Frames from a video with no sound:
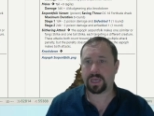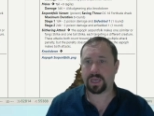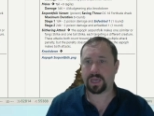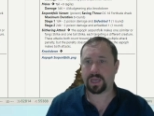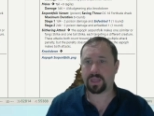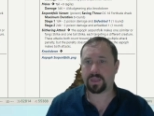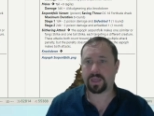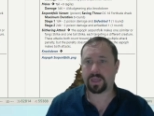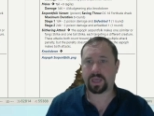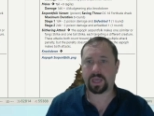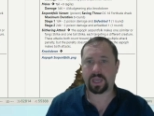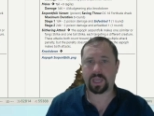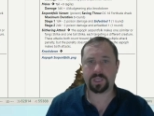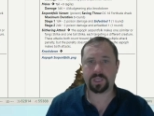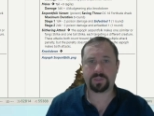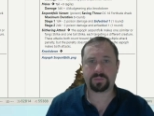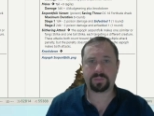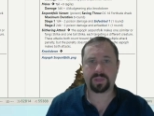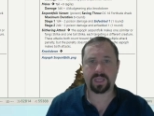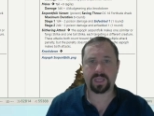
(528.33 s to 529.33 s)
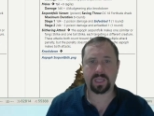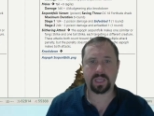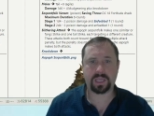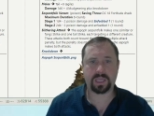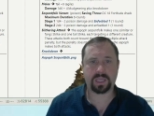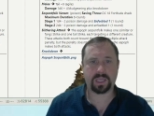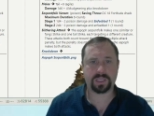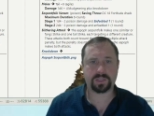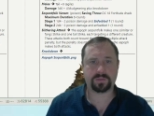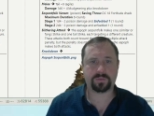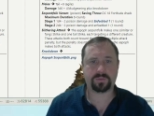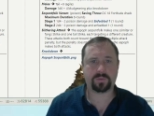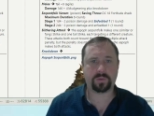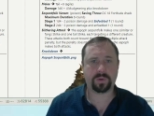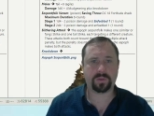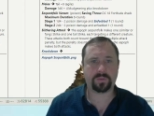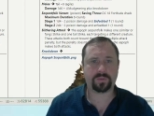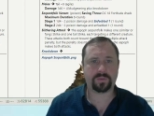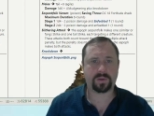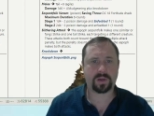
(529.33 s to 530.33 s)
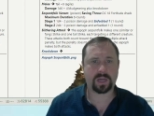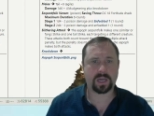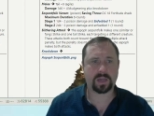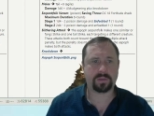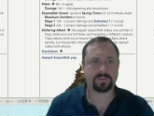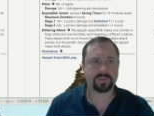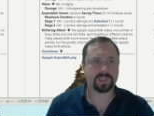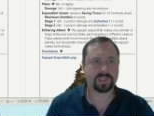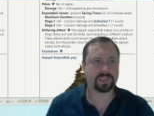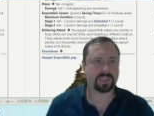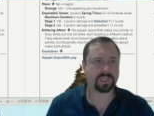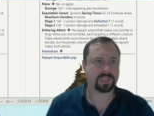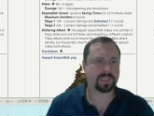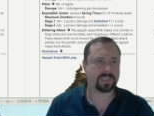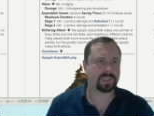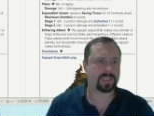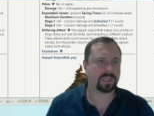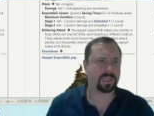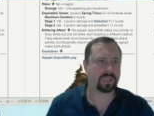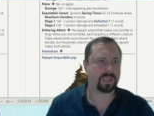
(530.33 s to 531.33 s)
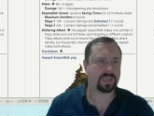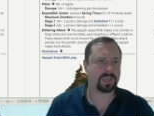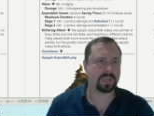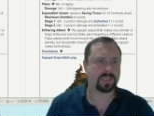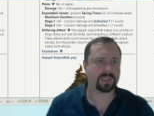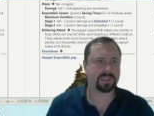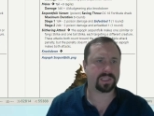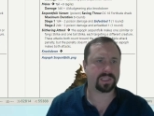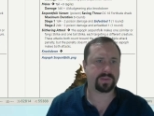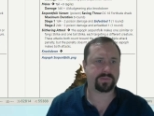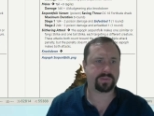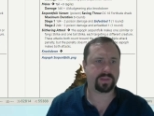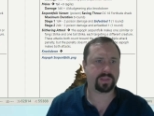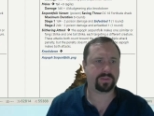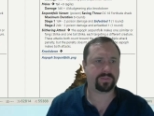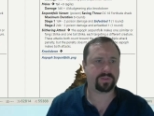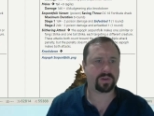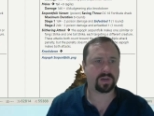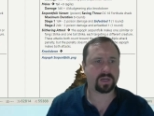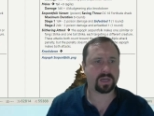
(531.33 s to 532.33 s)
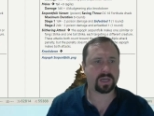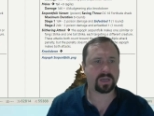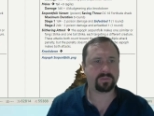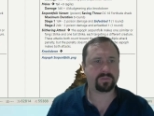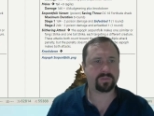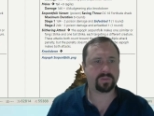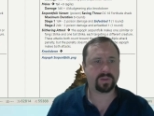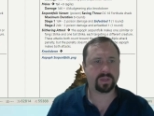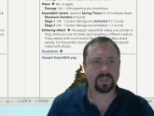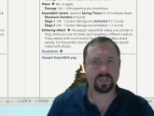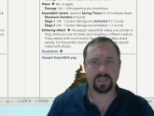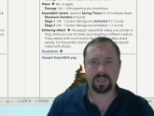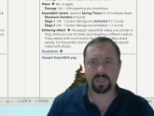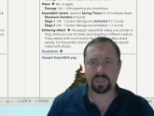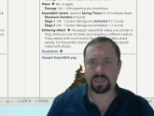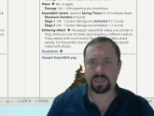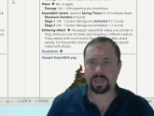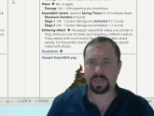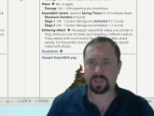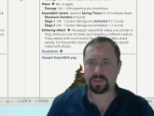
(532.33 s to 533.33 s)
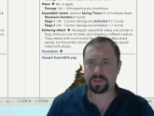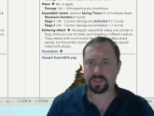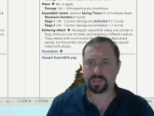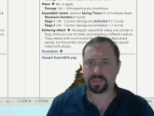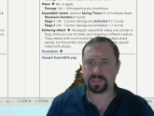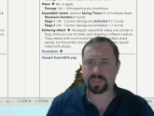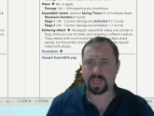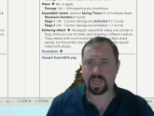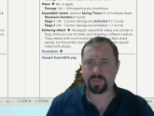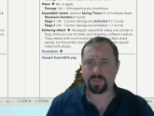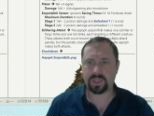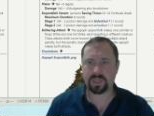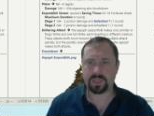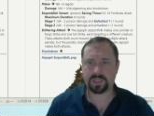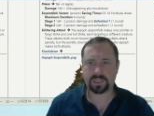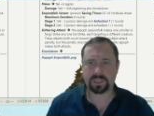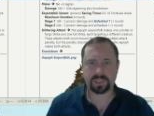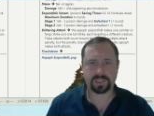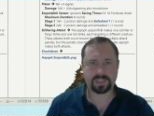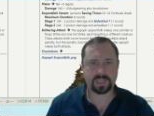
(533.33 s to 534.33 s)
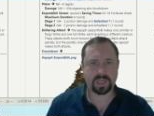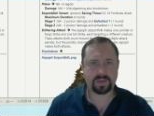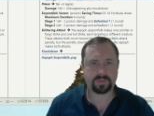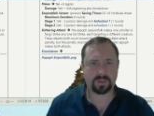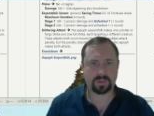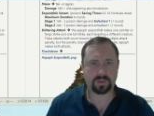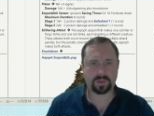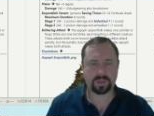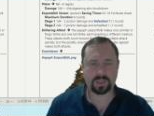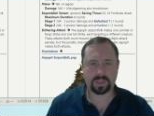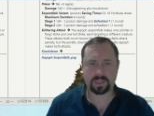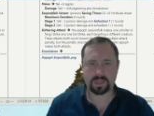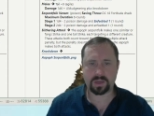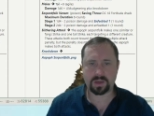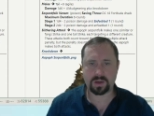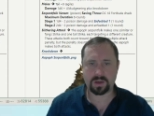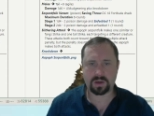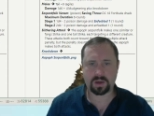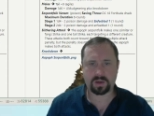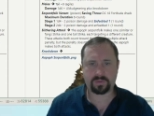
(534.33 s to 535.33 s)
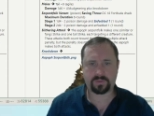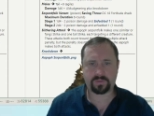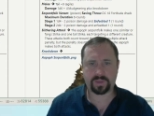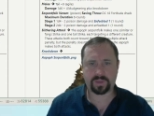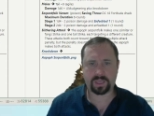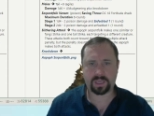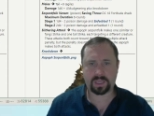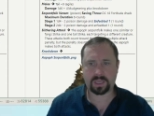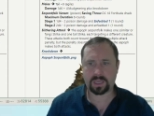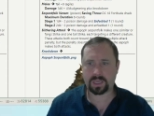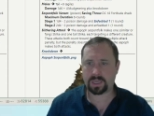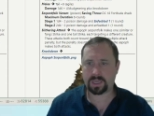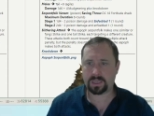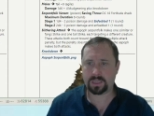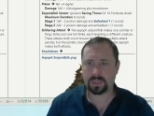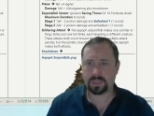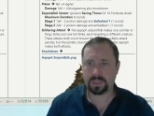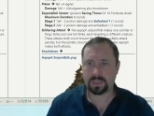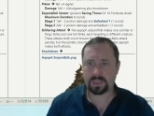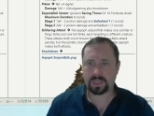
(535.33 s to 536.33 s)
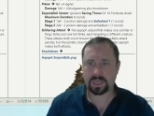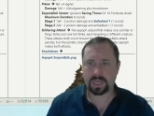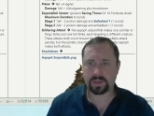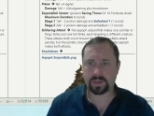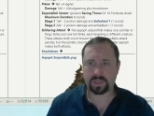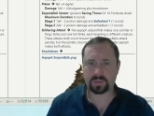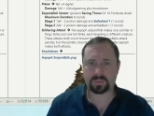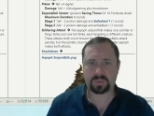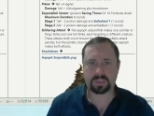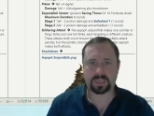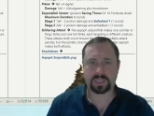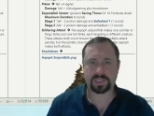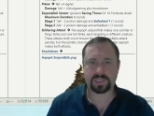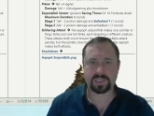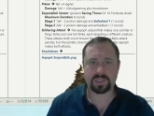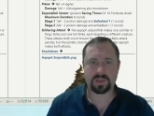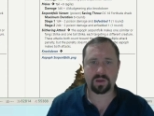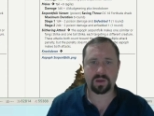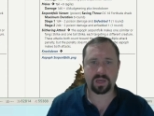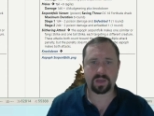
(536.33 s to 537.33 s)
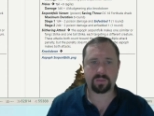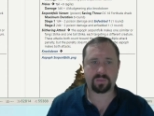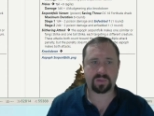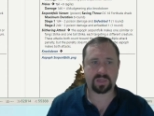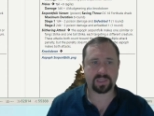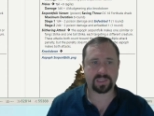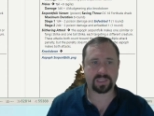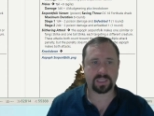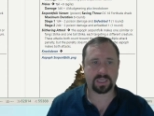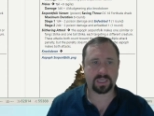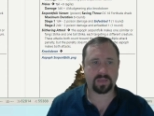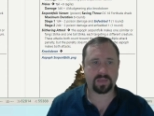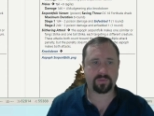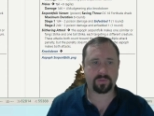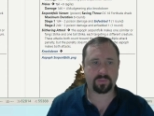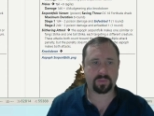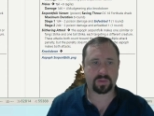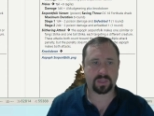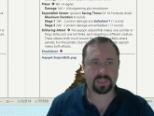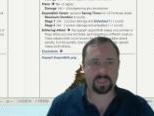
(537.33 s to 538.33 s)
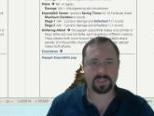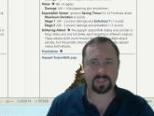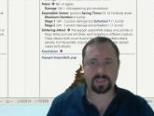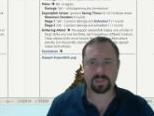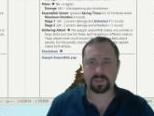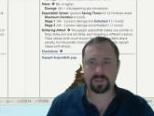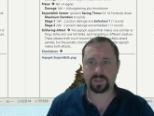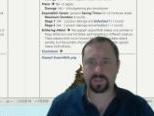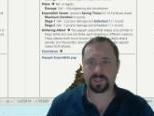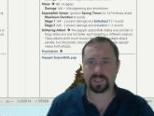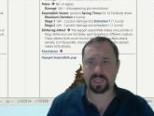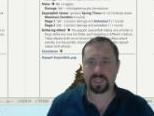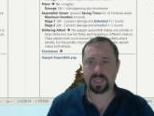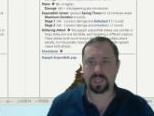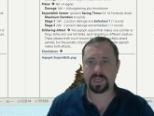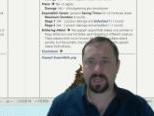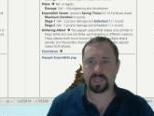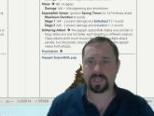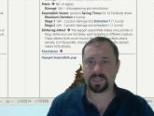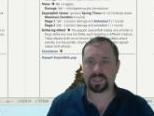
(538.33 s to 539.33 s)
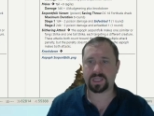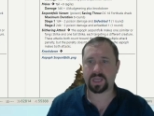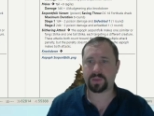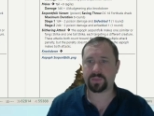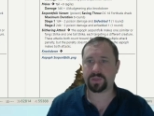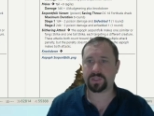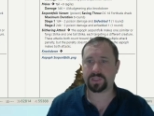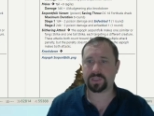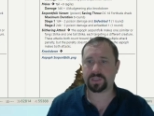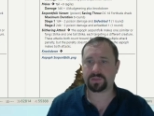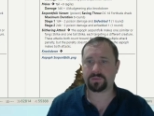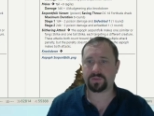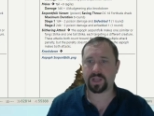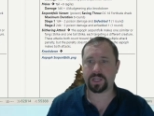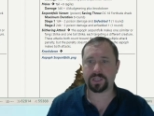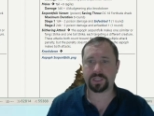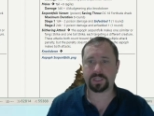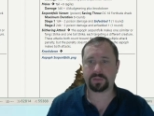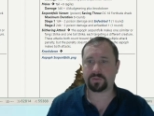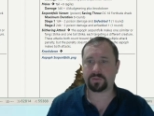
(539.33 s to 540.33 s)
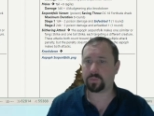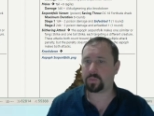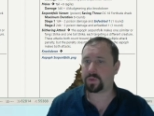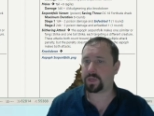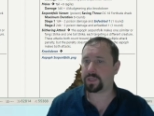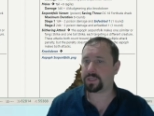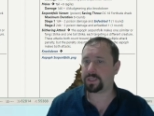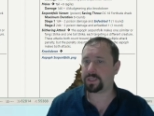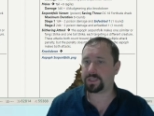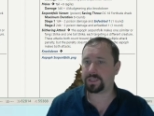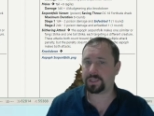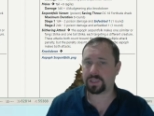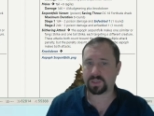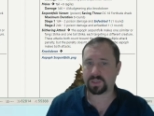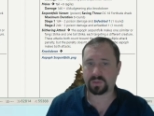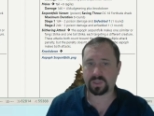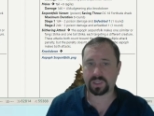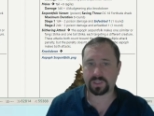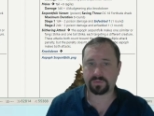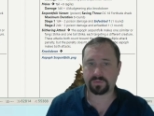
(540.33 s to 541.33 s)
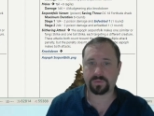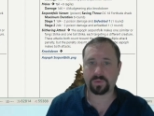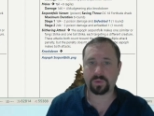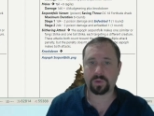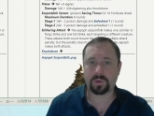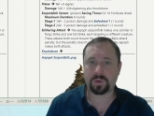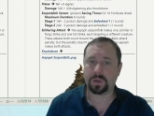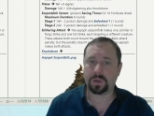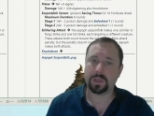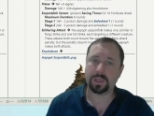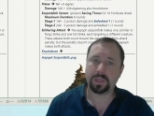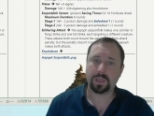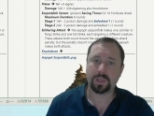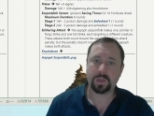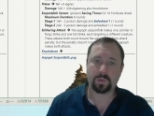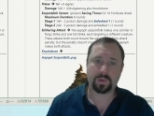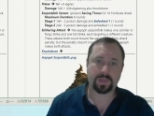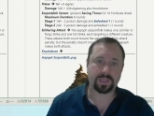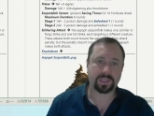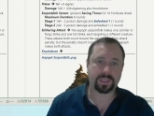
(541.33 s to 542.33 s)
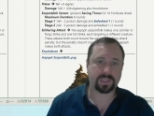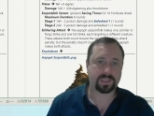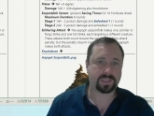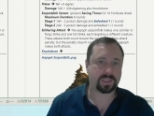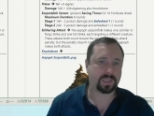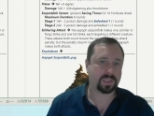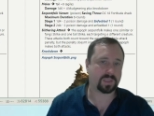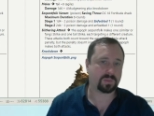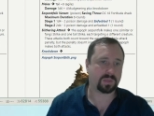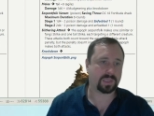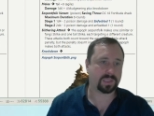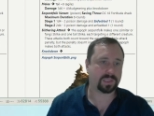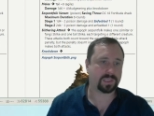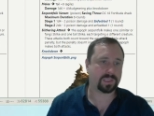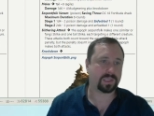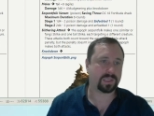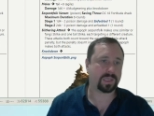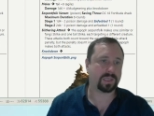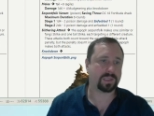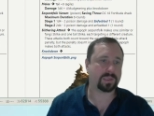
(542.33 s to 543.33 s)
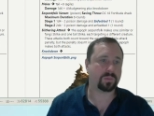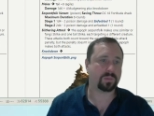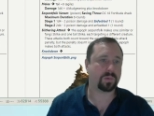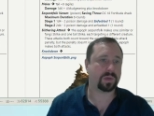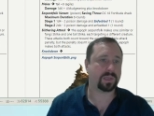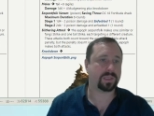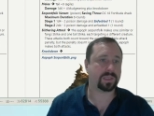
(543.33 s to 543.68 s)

The HP is 45, 60, and 75. The damage, let's have a look at the knife here. I've got a plus 9, plus 11, plus 13, and damage is ranging from 1d6 plus 4, 1d6 plus 6,